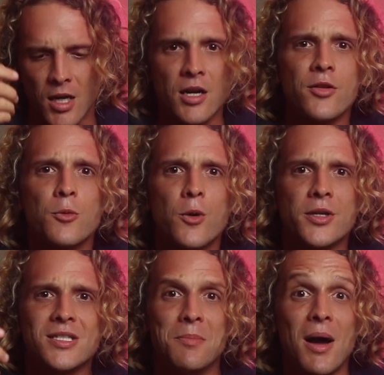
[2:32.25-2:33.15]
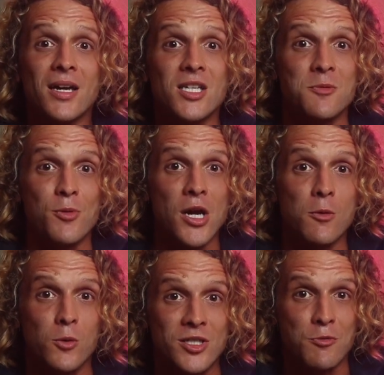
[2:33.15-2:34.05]
In other words, the monkey's
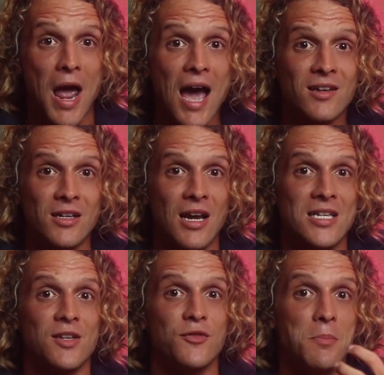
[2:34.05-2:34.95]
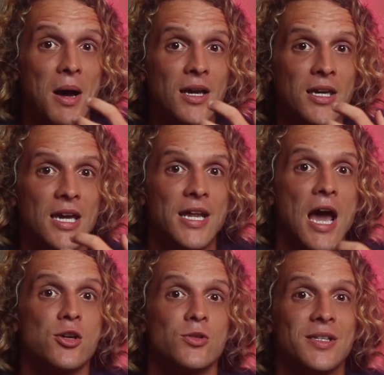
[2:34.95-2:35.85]
brain was reacting as if the monkey had
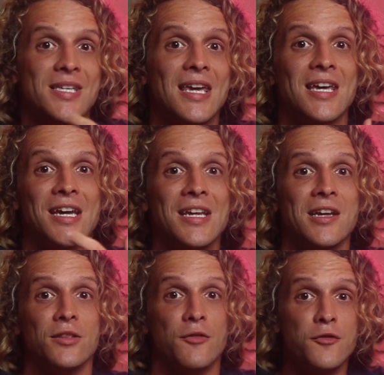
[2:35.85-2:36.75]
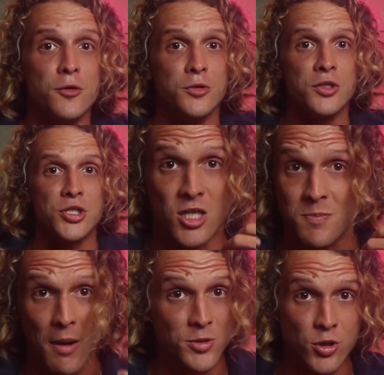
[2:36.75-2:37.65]
actually taken and eaten the food, just
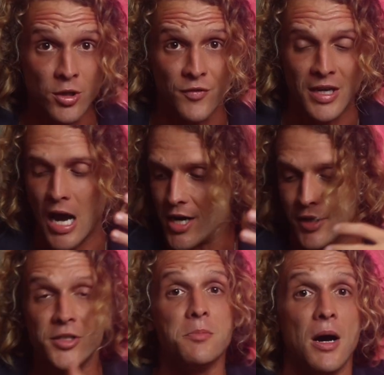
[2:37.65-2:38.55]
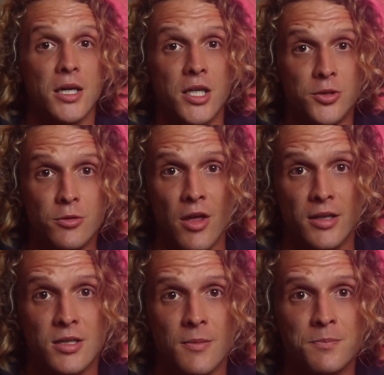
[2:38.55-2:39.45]
by observing another monkey do
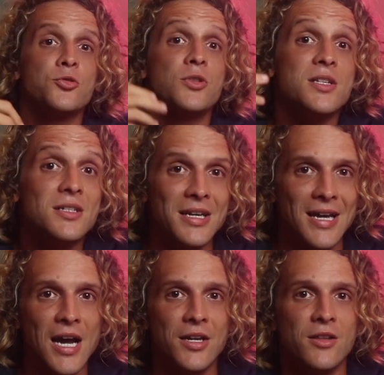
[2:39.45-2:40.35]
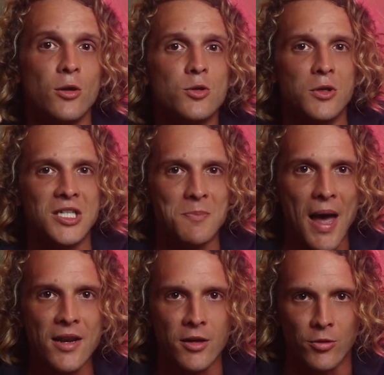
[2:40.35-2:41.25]
that. In 2009, they also
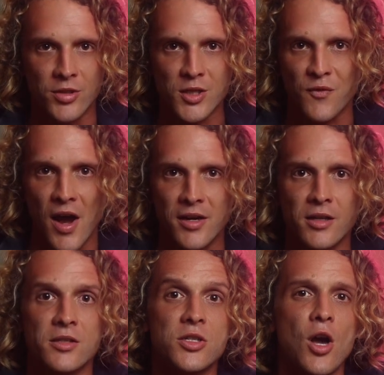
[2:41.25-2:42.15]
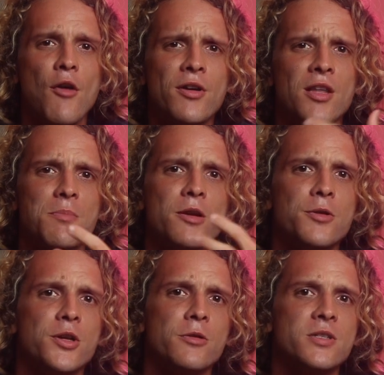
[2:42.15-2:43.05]
expanding on this finding, discovering that mirror
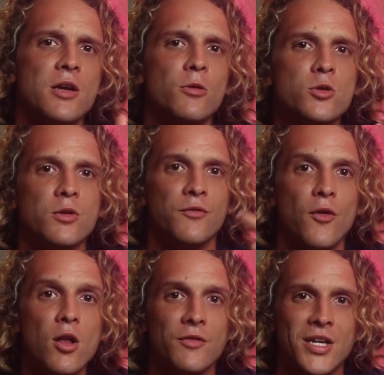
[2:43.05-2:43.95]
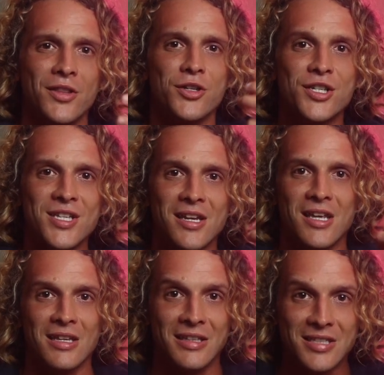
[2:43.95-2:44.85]
neurons are also involved in
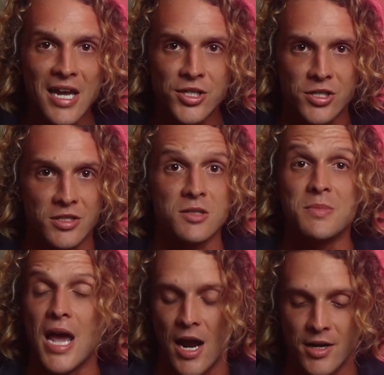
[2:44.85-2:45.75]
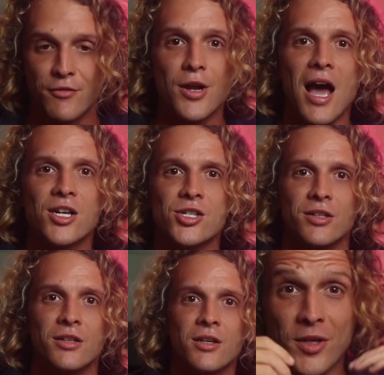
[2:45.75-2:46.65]
understanding the intentions behind every
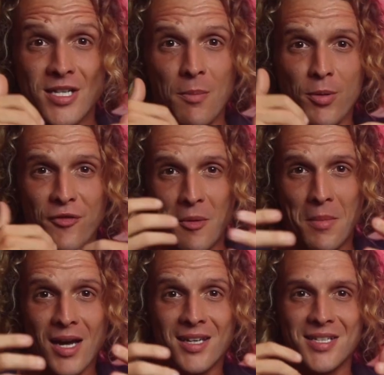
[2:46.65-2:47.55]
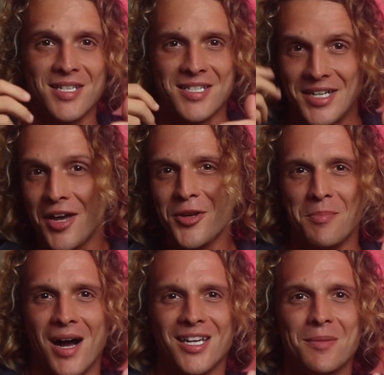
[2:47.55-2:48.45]
action. For example, if a monkey sees another
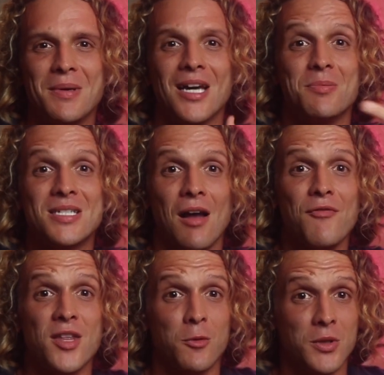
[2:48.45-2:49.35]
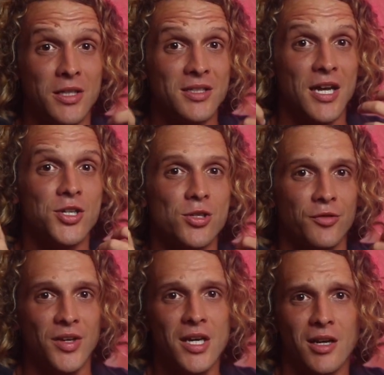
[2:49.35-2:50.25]
monkey pick up something with the intention
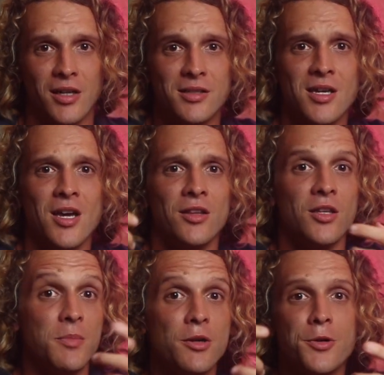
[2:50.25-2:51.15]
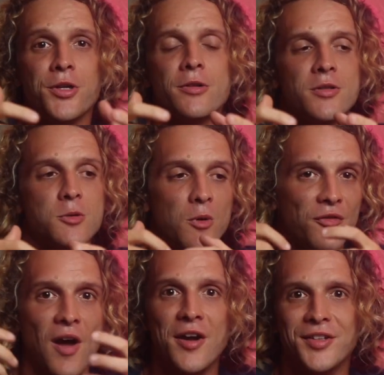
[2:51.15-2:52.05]
of eating it, the mirror neurons will
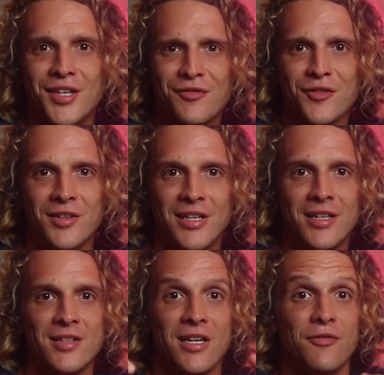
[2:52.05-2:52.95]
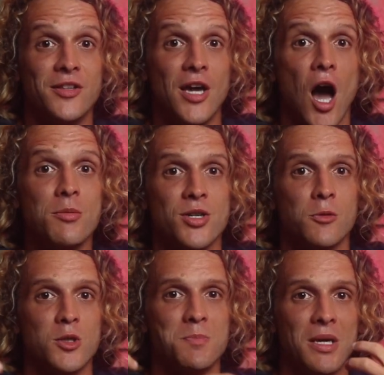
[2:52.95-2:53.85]
fire differently than if the
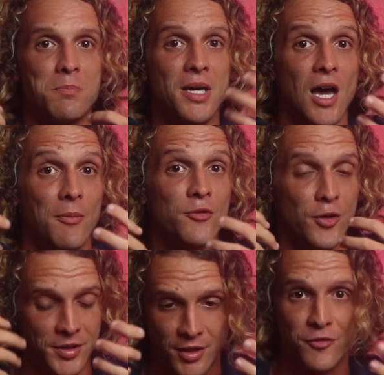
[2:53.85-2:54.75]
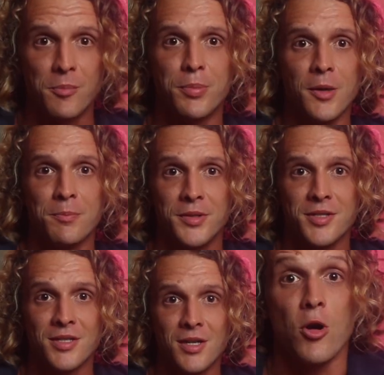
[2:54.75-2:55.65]
object was being picked up for a different
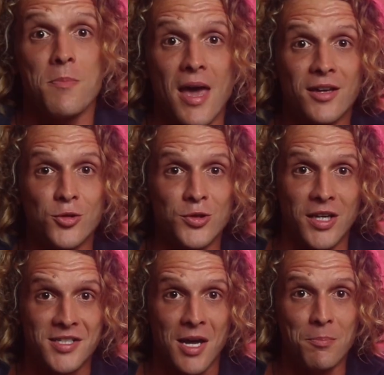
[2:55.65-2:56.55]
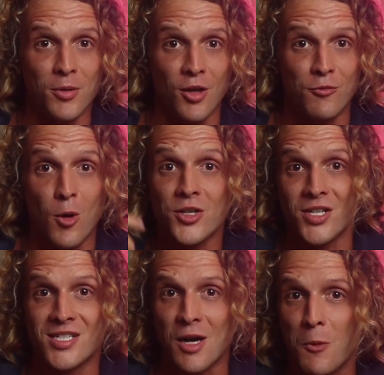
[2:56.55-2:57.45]
purpose. Going back to the example of
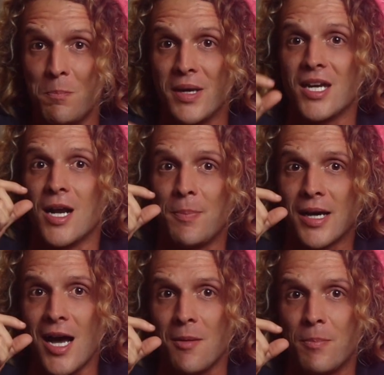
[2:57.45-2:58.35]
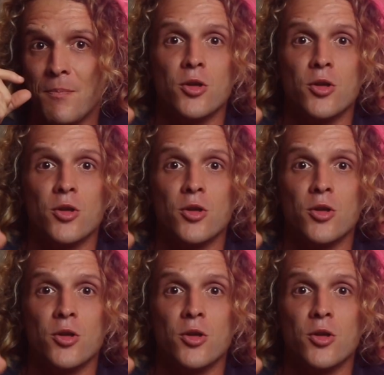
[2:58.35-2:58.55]
watching someone picking up a cup.